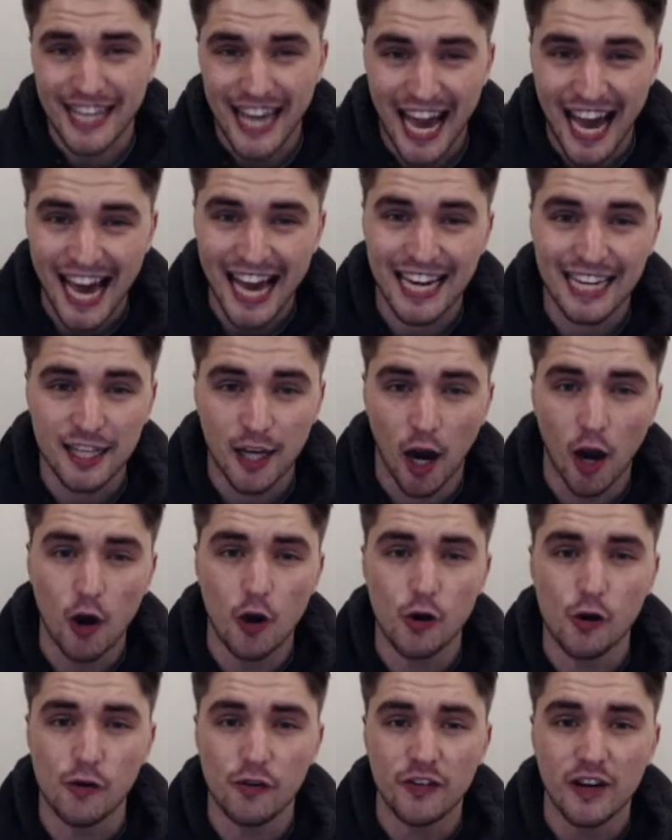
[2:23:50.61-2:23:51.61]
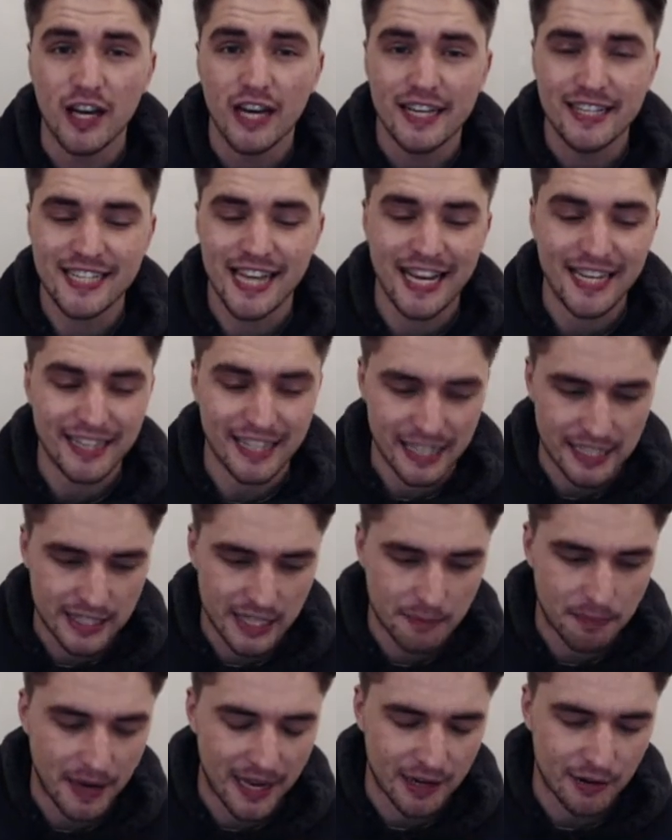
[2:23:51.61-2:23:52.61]
Can Cove take this
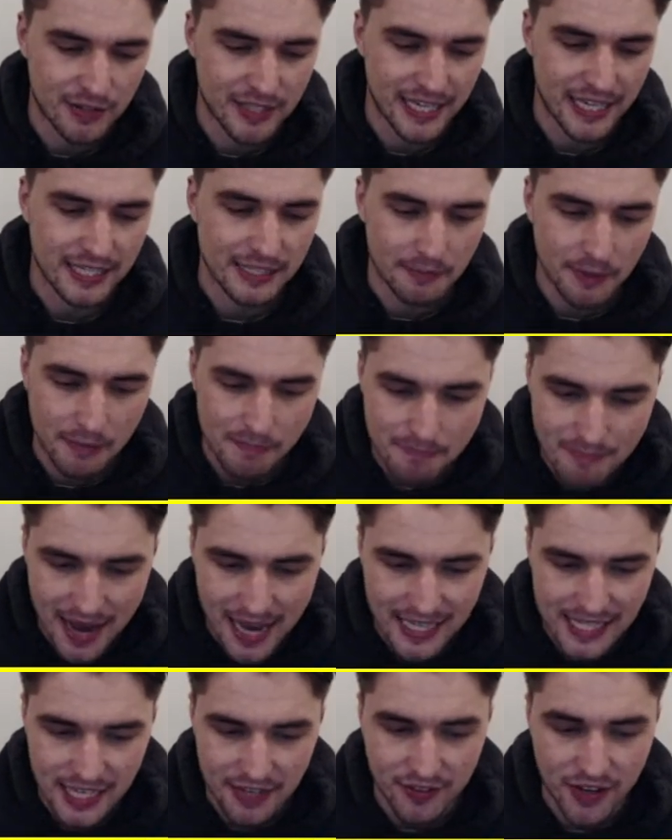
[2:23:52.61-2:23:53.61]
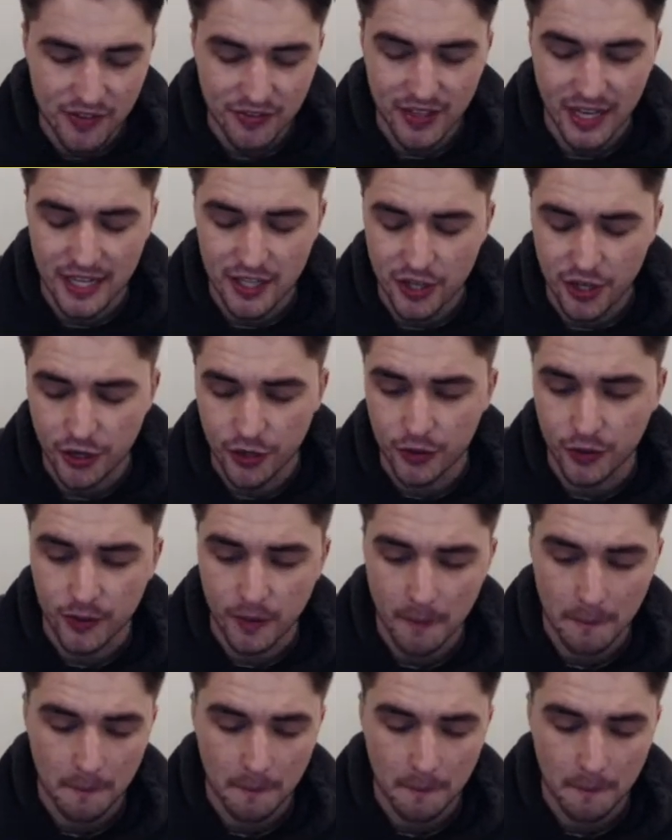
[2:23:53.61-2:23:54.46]
to penalties? It'd be massive if they do.